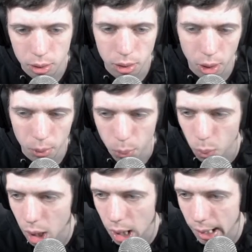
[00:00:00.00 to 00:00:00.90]
Now
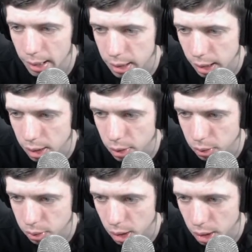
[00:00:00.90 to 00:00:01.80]
what I can
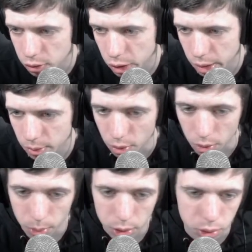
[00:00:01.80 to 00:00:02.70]
do is, right,
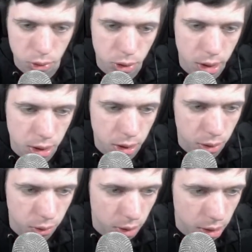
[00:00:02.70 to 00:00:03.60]
or what you guys
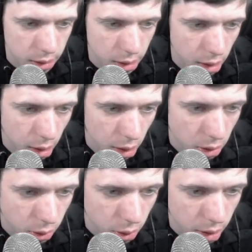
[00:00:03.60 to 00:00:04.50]
can do is,
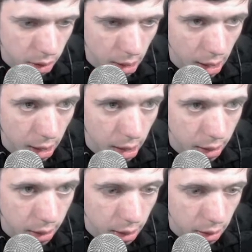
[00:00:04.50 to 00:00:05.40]
you can add